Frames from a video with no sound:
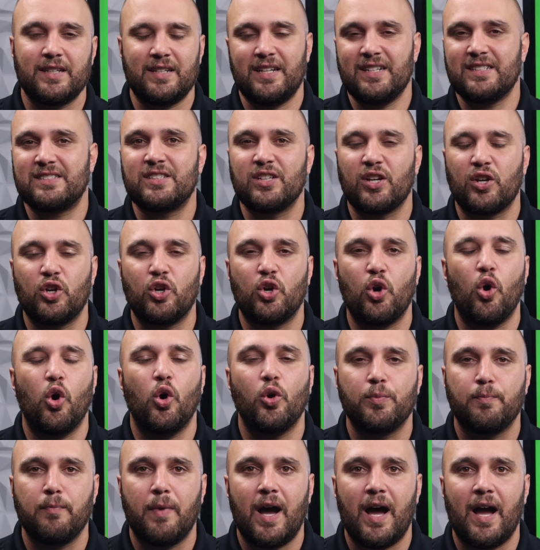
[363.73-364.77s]
and it's a
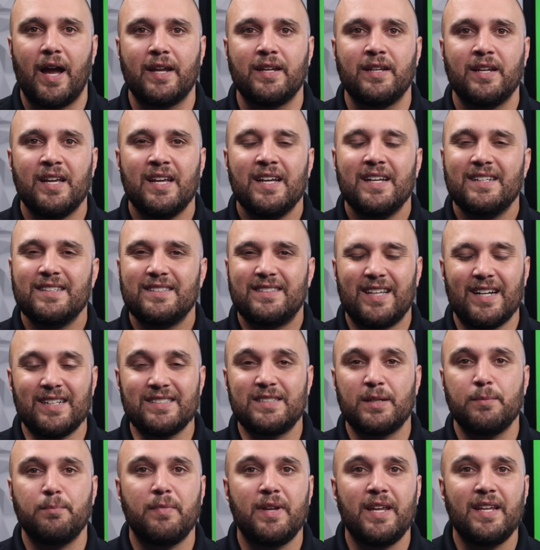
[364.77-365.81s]
gold mine
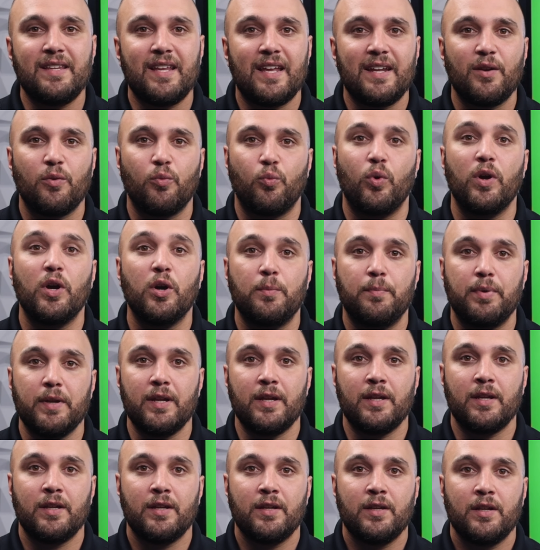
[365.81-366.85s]
doesn't mean that it will
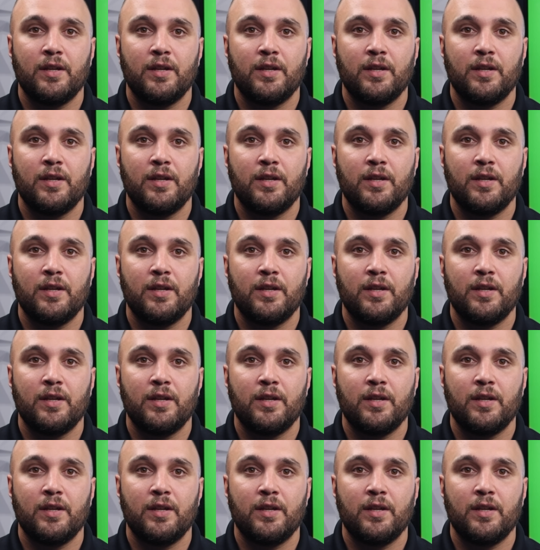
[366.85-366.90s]
be.